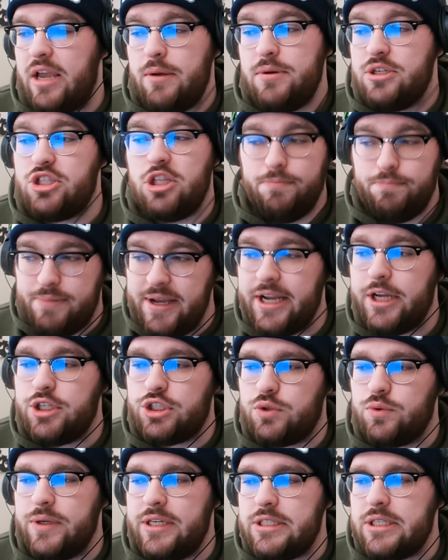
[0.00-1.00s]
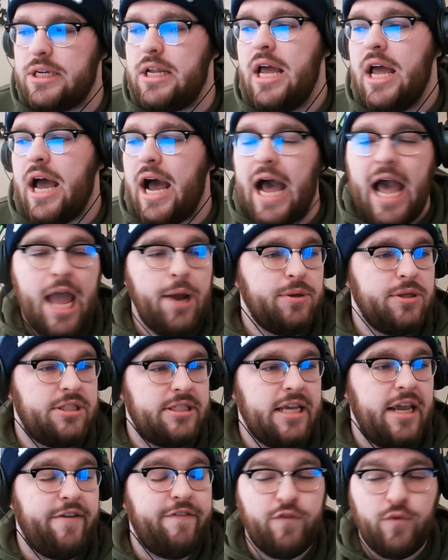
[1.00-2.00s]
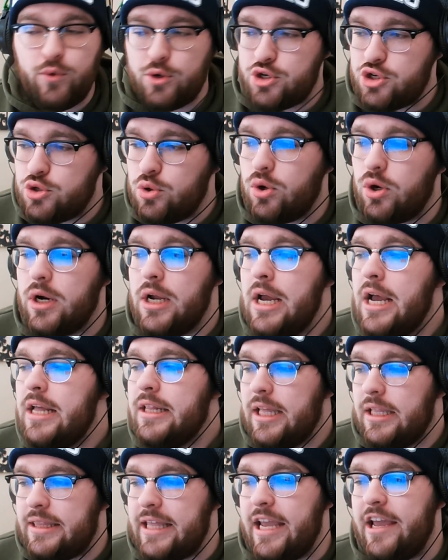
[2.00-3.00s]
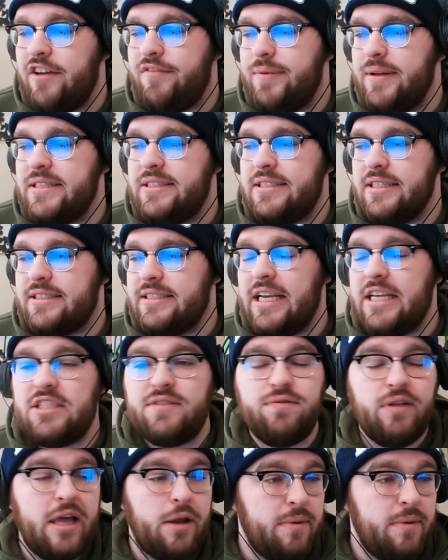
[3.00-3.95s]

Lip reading: He was the biggest reason, I would say for sure, that they have been successful.